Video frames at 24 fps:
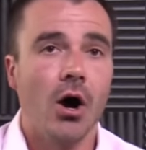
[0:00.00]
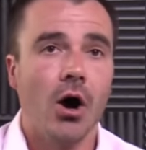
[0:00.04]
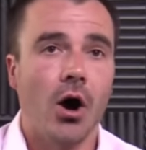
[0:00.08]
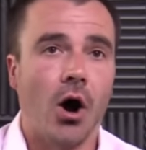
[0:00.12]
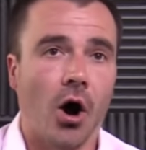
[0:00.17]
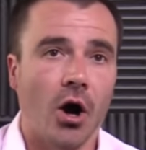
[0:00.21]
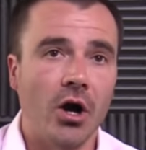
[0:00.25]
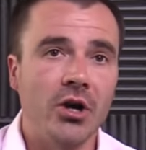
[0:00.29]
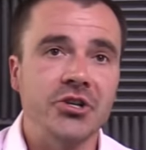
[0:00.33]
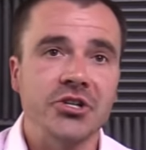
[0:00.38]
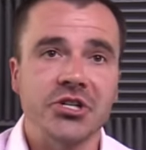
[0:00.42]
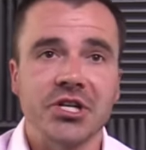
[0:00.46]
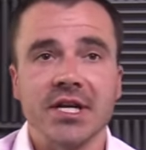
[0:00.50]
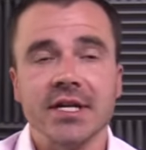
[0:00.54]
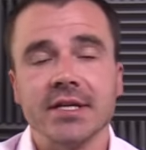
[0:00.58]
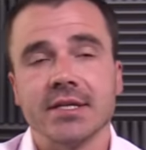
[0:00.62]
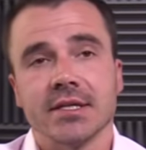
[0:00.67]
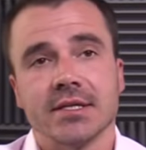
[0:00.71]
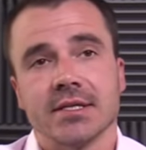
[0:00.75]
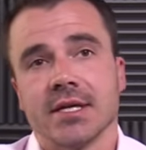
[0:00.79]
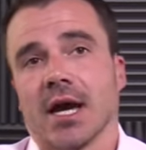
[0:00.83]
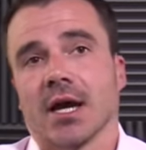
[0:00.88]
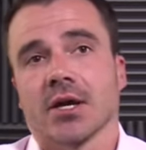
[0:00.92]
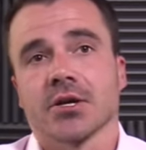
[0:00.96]
Our cheat
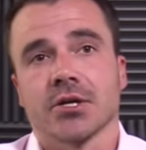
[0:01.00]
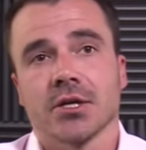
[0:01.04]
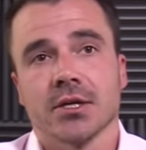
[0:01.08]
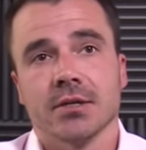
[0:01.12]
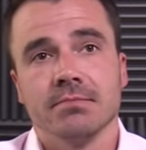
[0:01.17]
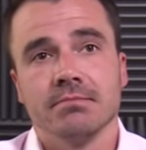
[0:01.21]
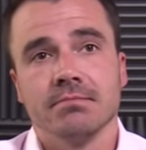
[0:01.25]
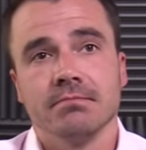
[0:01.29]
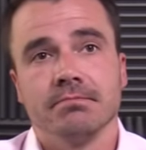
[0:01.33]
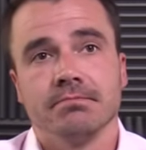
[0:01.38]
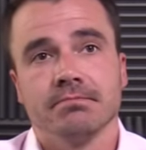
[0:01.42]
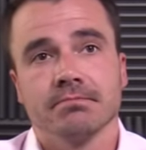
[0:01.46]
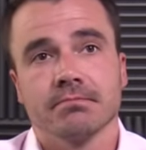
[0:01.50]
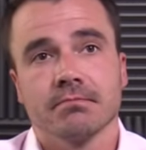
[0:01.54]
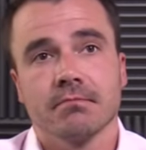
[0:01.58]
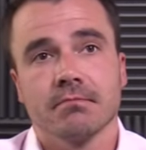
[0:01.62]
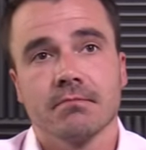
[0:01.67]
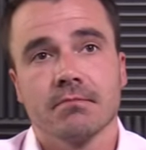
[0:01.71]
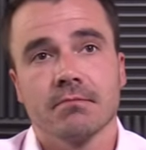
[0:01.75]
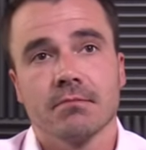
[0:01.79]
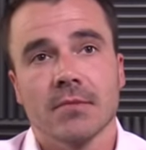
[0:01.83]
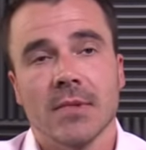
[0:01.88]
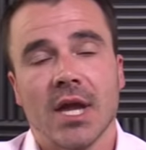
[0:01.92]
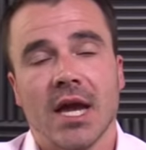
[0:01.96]
detection
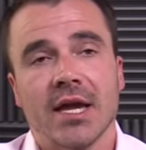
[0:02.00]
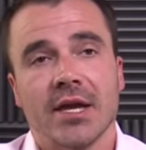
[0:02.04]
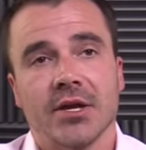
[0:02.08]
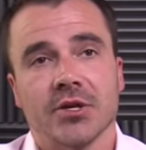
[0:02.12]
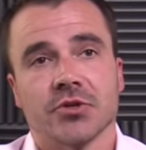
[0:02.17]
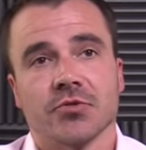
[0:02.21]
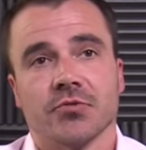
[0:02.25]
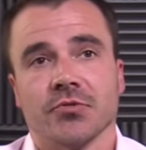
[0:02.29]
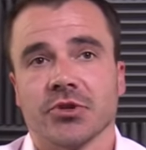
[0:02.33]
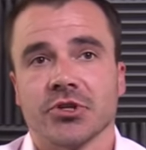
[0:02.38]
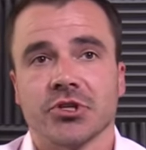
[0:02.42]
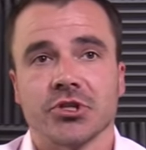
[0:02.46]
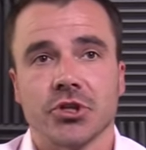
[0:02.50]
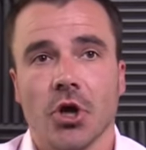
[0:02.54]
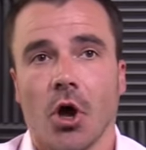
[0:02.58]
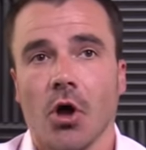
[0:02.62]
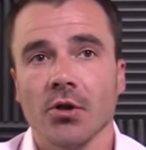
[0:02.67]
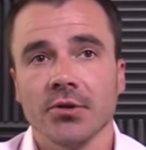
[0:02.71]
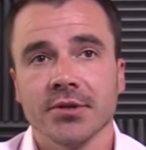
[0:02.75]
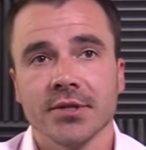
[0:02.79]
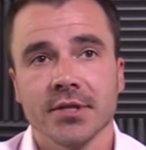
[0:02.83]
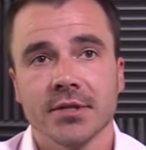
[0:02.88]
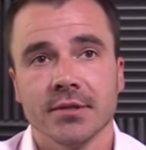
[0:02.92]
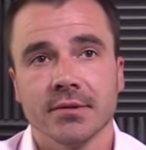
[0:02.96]
is
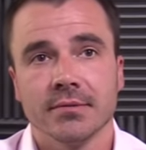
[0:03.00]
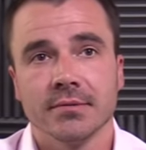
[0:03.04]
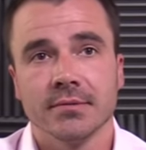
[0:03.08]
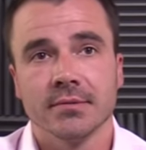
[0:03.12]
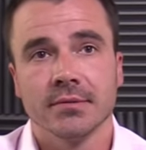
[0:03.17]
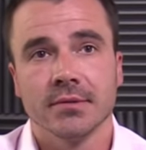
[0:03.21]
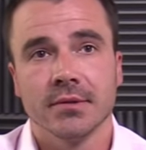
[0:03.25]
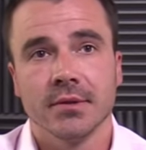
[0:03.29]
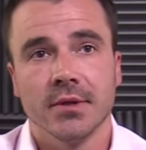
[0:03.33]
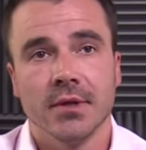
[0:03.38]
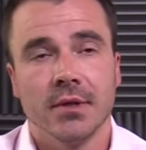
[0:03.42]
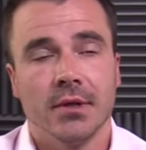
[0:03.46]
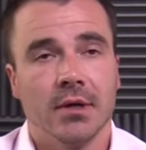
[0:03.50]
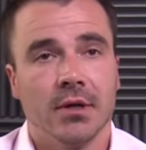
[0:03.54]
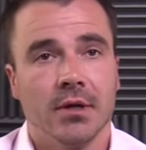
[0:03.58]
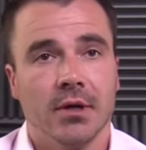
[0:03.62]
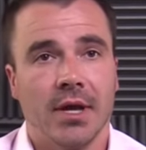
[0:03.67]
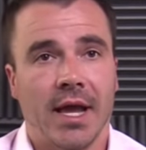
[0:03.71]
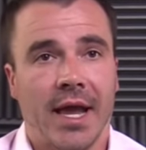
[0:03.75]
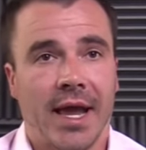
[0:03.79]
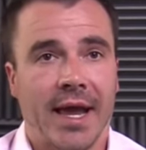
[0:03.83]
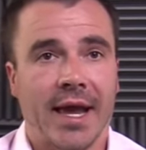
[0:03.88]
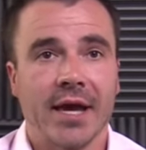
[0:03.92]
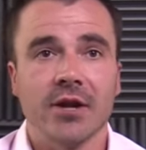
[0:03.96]
result
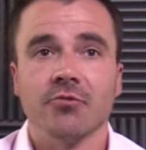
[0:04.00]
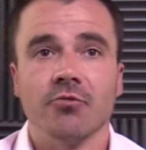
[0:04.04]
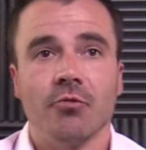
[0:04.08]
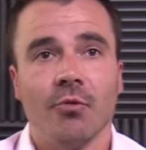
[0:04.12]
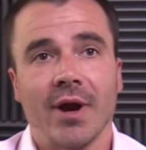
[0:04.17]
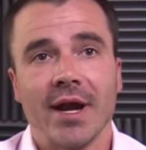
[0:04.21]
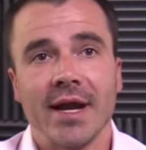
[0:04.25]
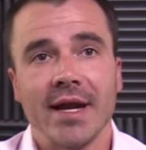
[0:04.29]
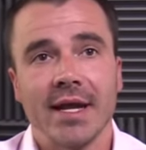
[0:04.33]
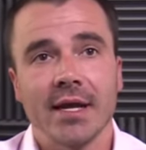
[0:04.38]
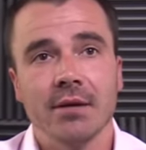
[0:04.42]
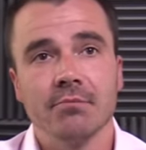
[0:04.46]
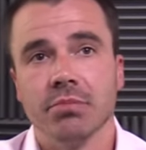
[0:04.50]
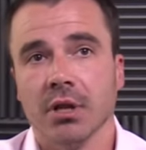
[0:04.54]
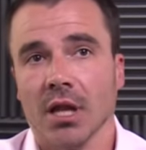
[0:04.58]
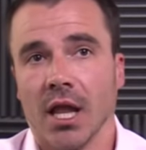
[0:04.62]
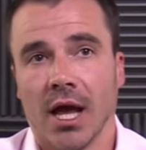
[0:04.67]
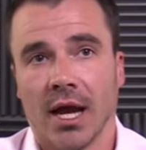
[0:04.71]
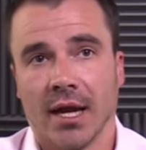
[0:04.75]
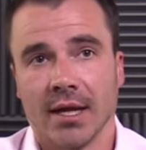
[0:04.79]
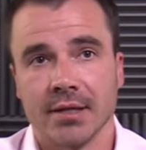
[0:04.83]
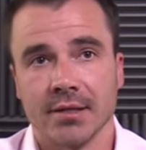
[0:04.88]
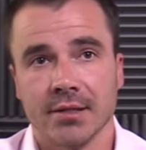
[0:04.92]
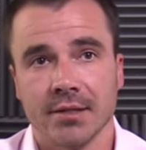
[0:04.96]
and rating
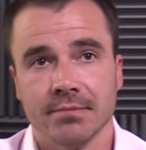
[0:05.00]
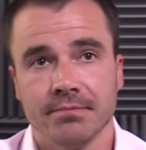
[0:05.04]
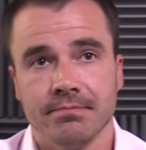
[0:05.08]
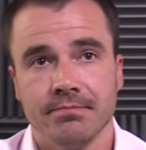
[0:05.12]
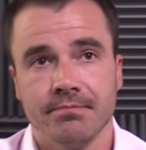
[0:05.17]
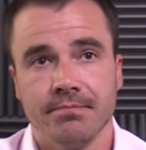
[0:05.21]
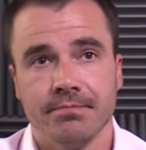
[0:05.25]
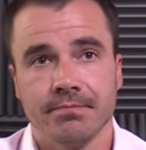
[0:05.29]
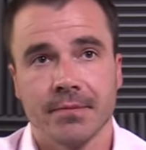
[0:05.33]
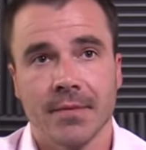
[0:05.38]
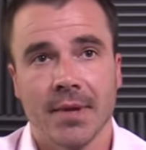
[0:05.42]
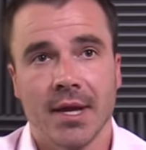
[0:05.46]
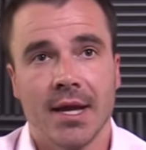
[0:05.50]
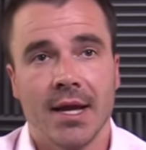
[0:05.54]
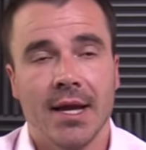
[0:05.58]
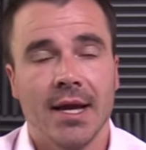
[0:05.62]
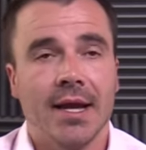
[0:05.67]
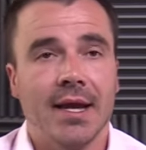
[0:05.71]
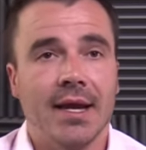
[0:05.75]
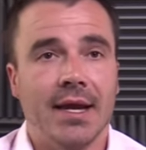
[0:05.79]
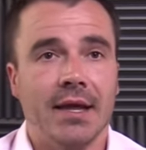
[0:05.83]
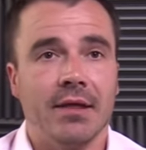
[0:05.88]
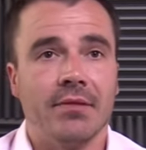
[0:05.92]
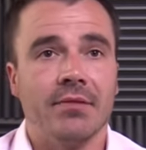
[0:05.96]
blind
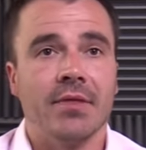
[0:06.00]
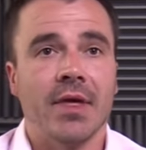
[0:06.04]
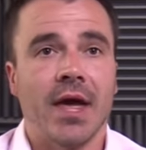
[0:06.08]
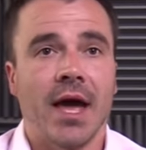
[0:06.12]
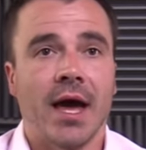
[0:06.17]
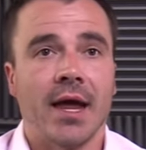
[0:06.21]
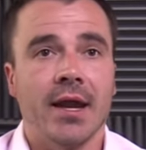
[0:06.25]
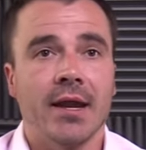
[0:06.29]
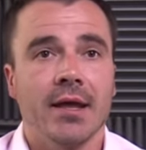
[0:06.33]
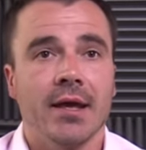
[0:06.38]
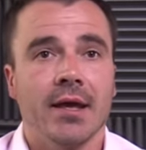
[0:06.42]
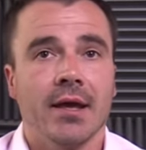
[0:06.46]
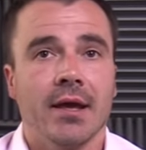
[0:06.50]
in that